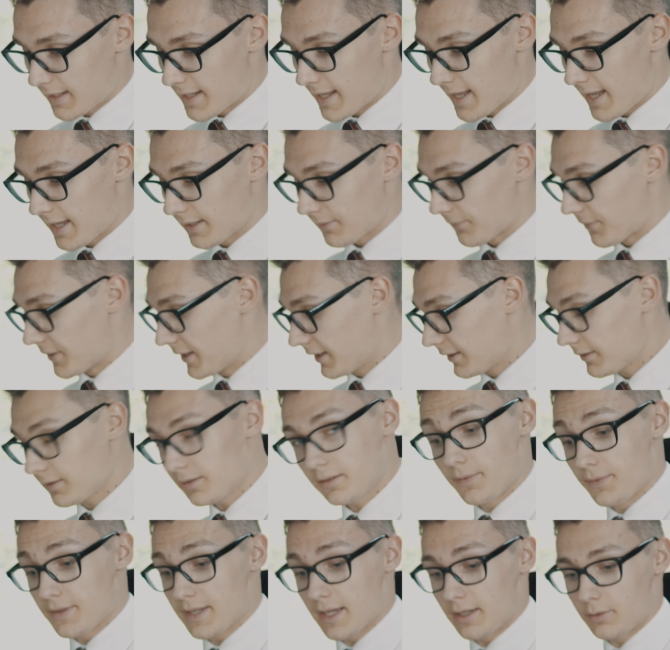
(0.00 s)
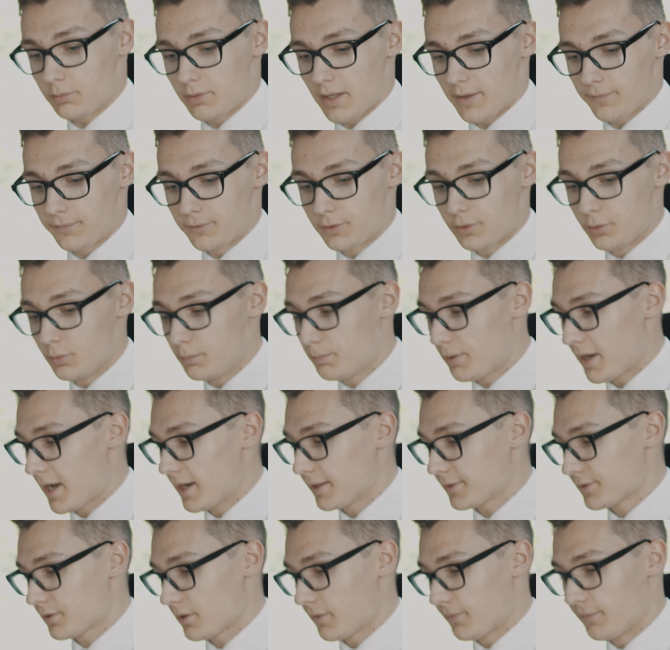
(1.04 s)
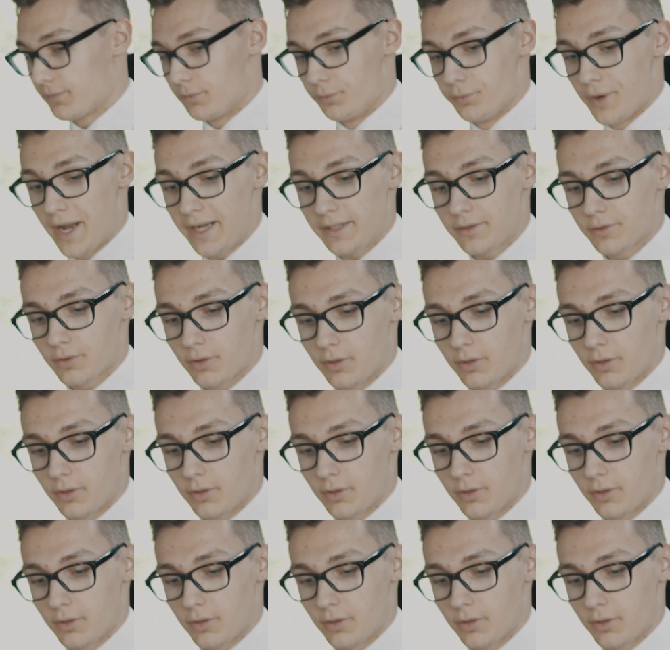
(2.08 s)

And then in the end we have two pairs of red,